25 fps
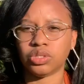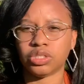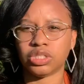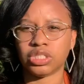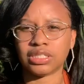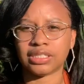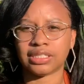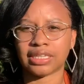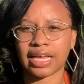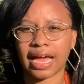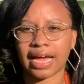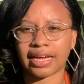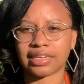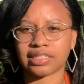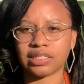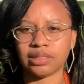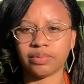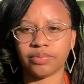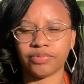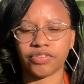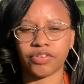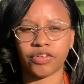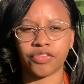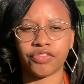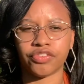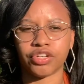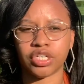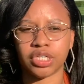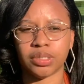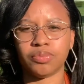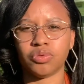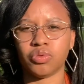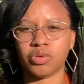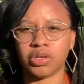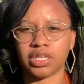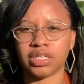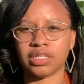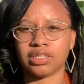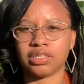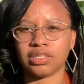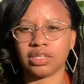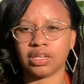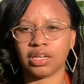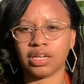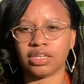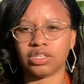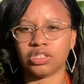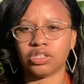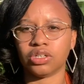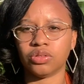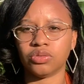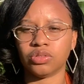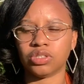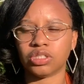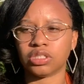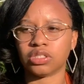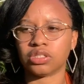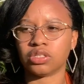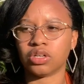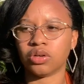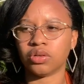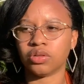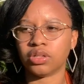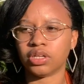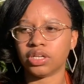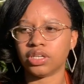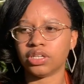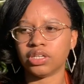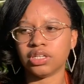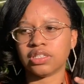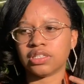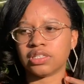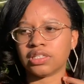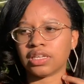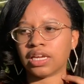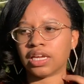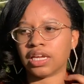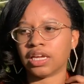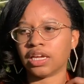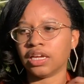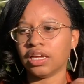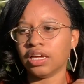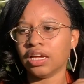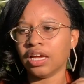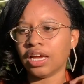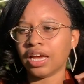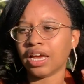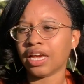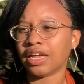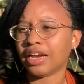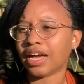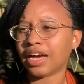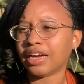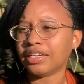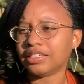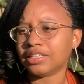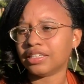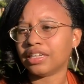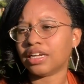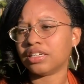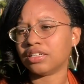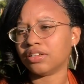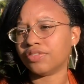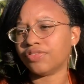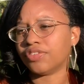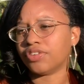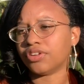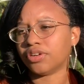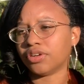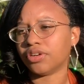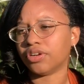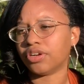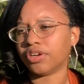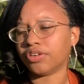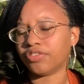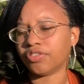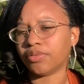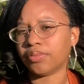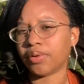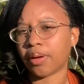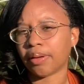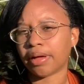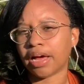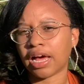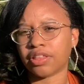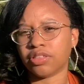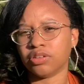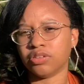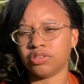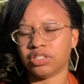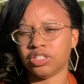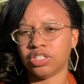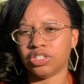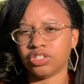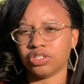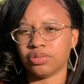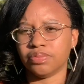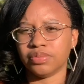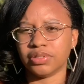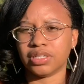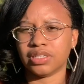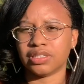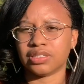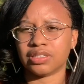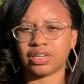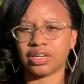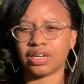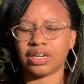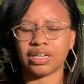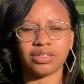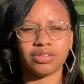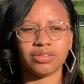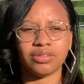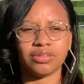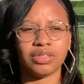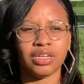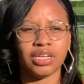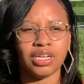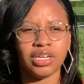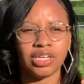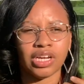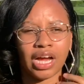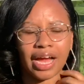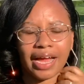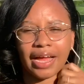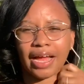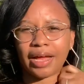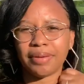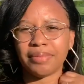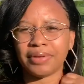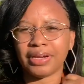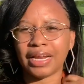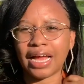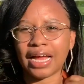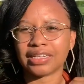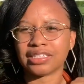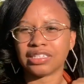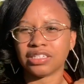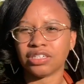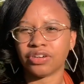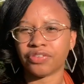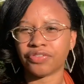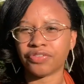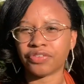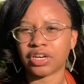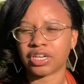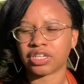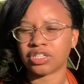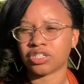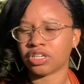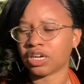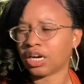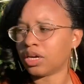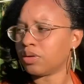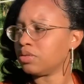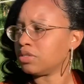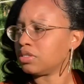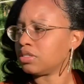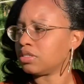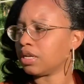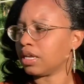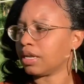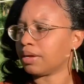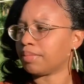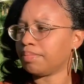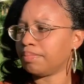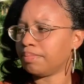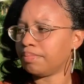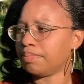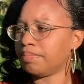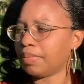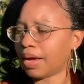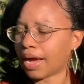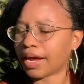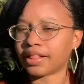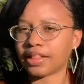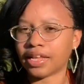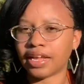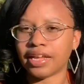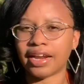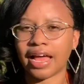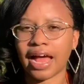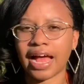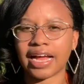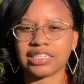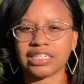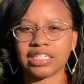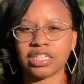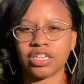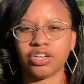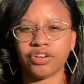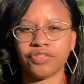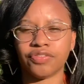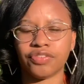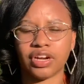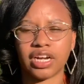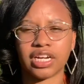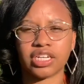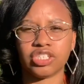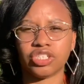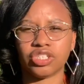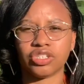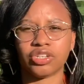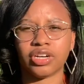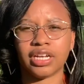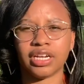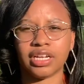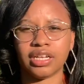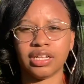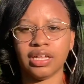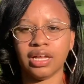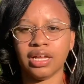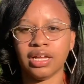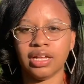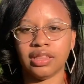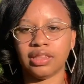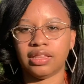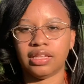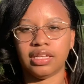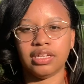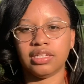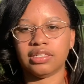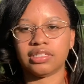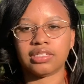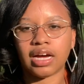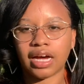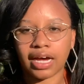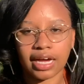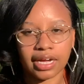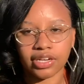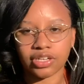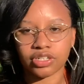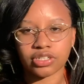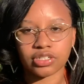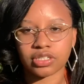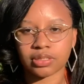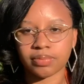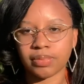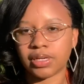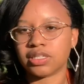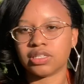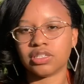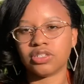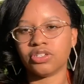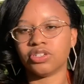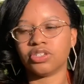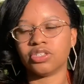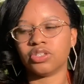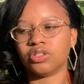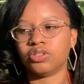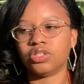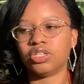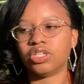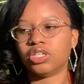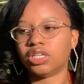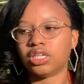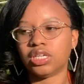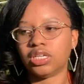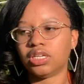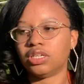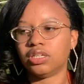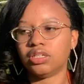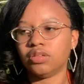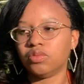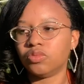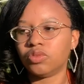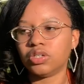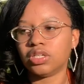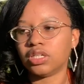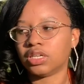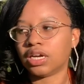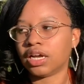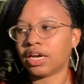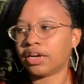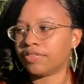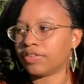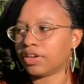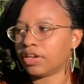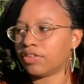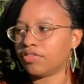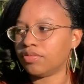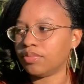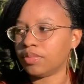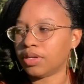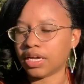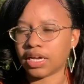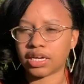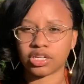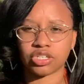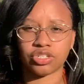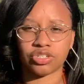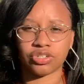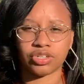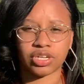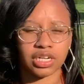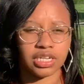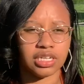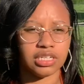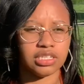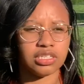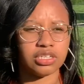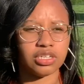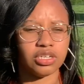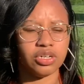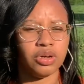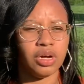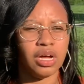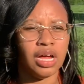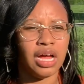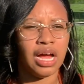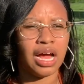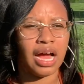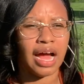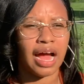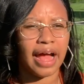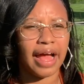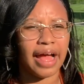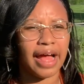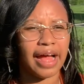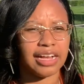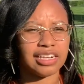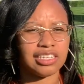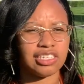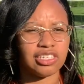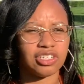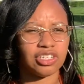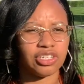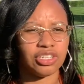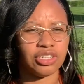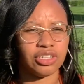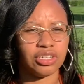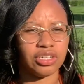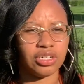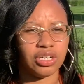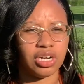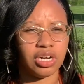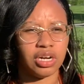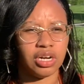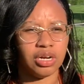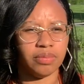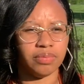just ask them for free points. Like, don't just go there and say, and I did that for my patho teacher, because I've been asking her for extra. I was like back then asking her for extra credit the entire semester, so she wouldn't have given me extra credit. So I asked her